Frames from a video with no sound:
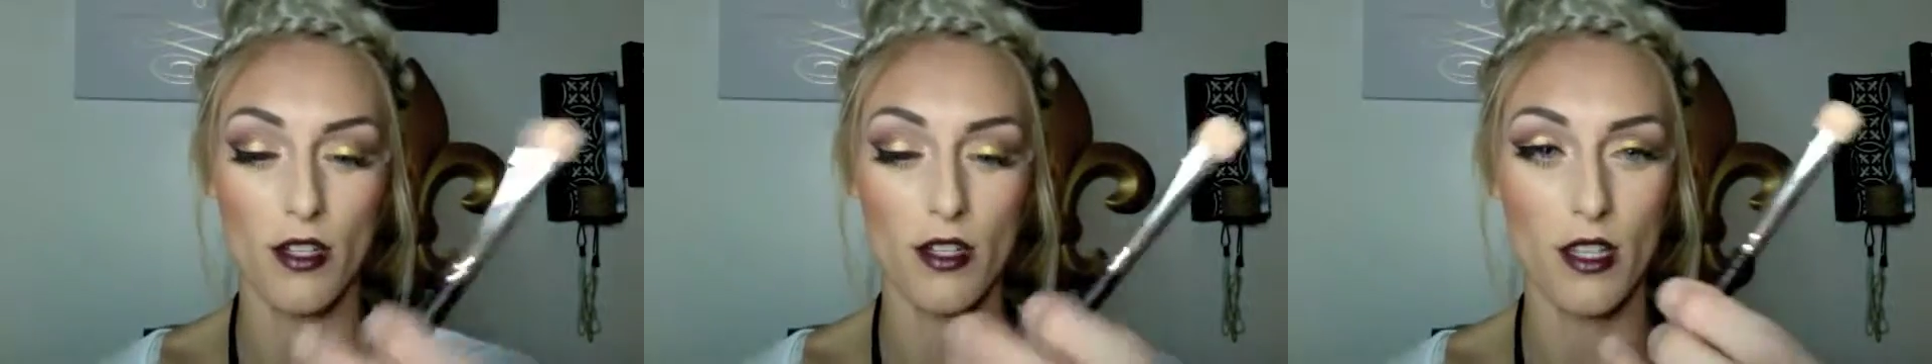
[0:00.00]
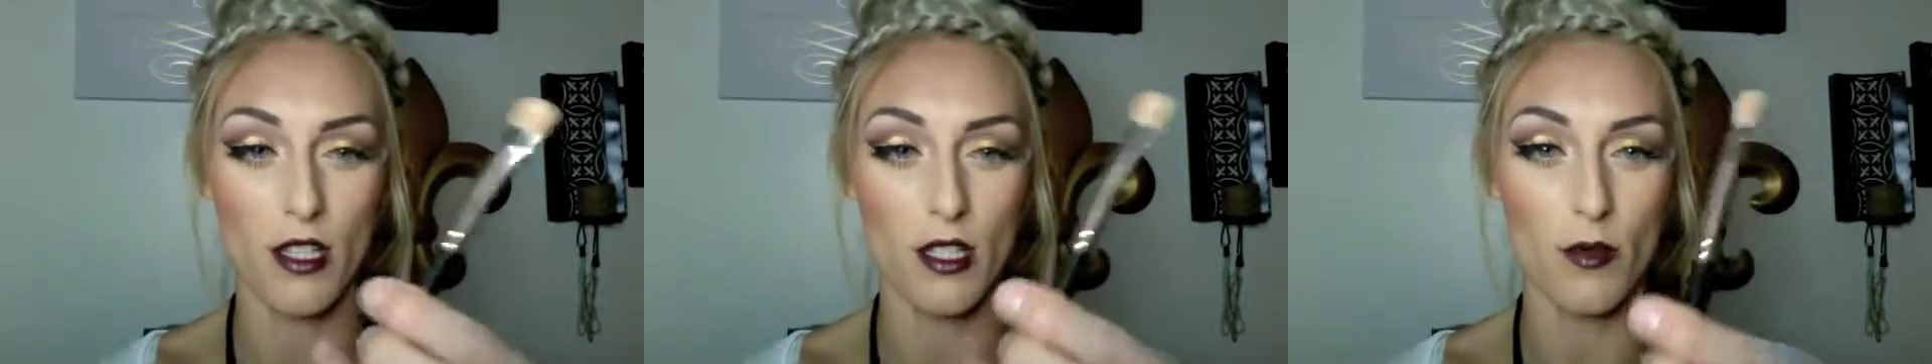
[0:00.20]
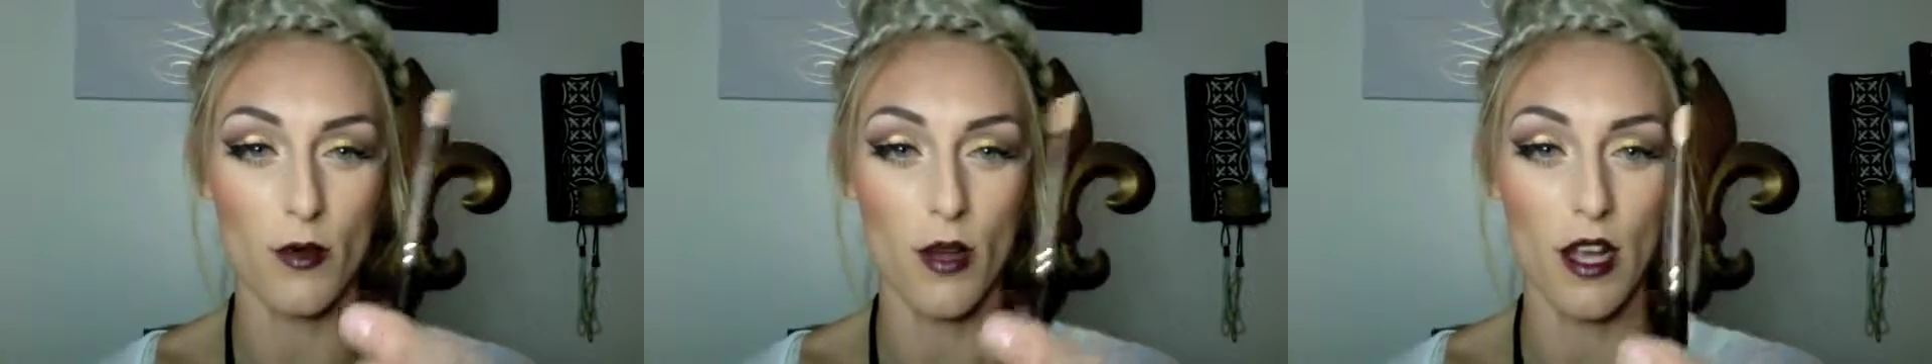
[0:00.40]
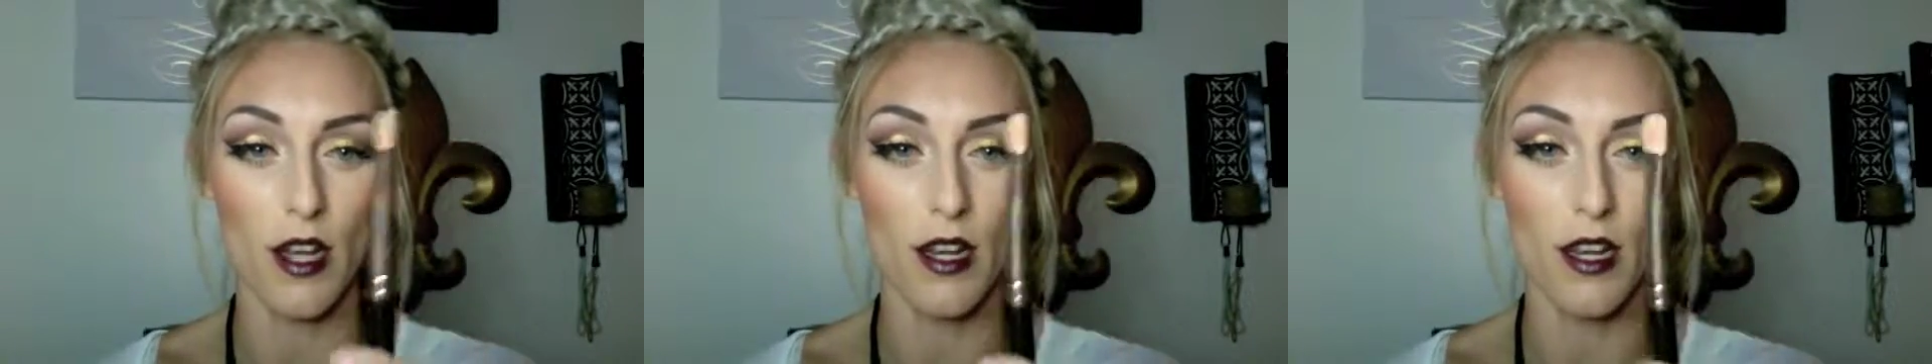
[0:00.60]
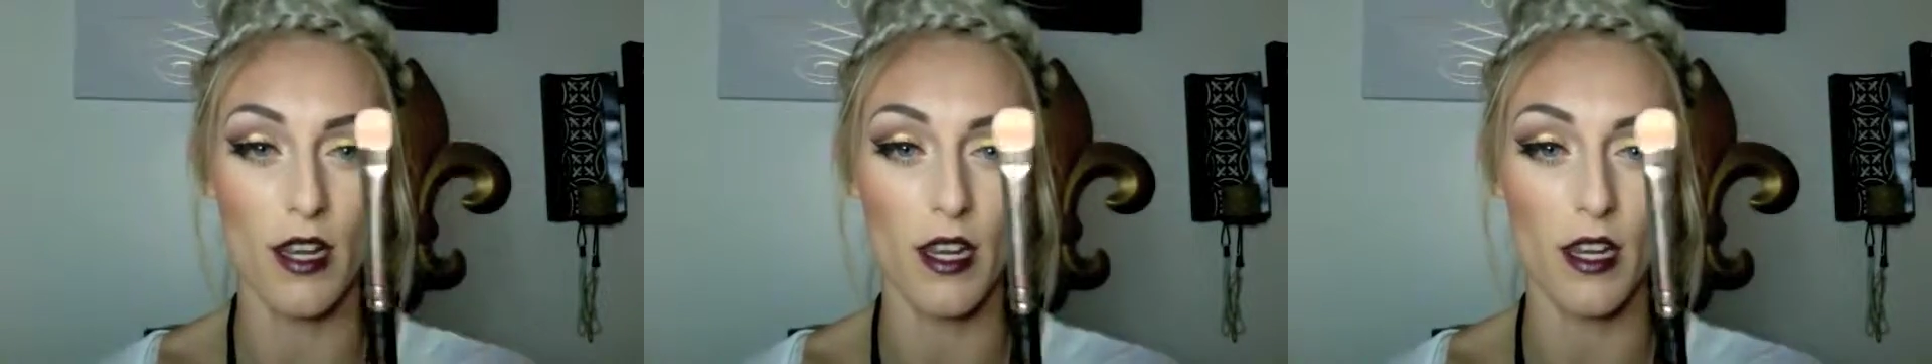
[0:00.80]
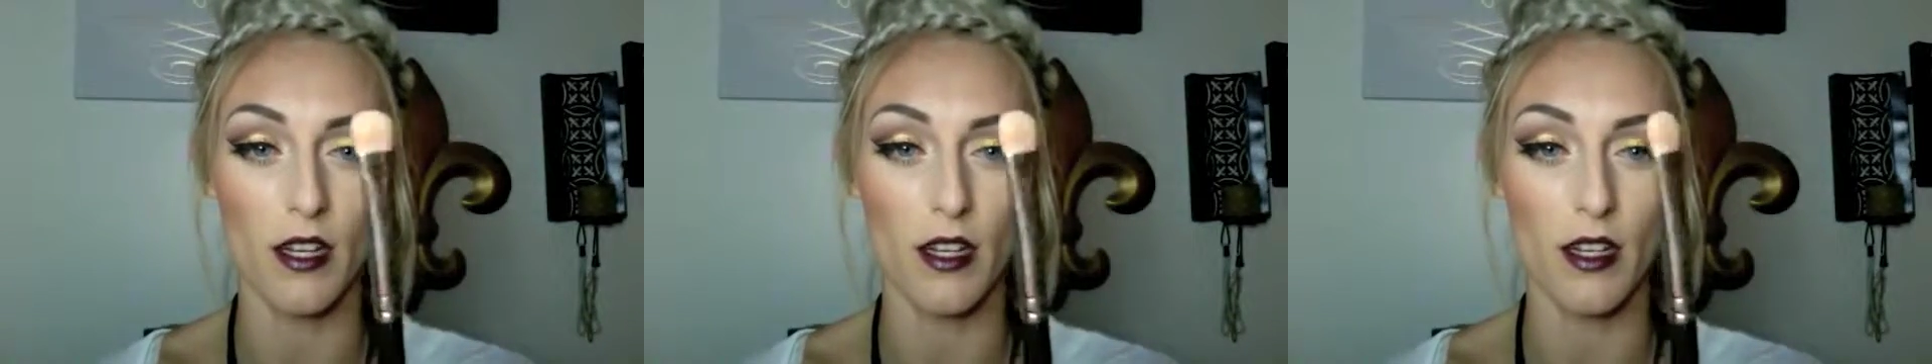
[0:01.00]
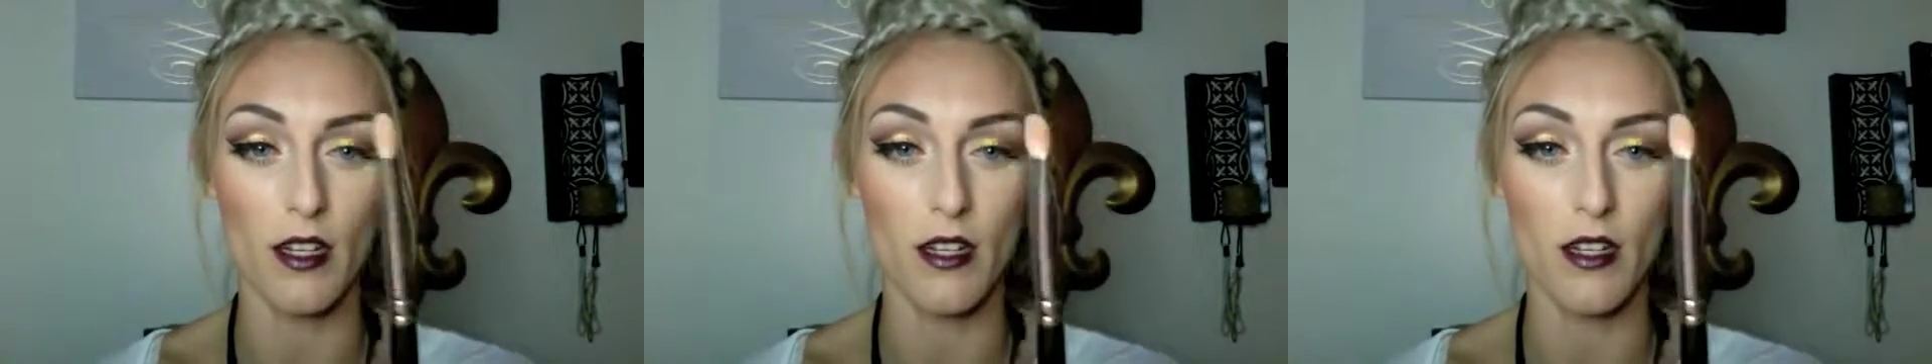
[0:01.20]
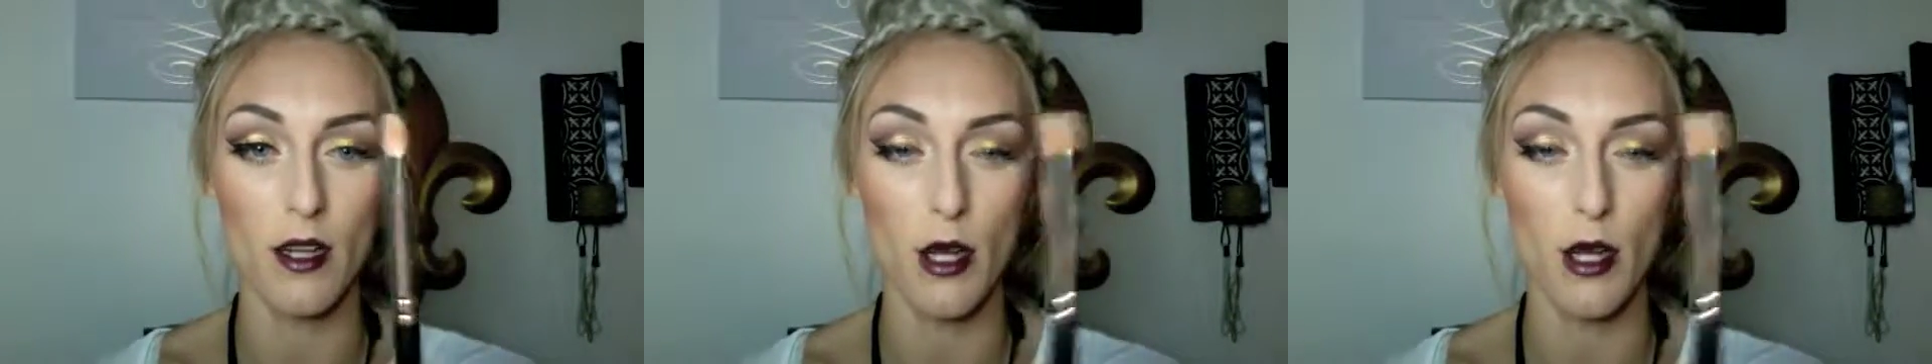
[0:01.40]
This one here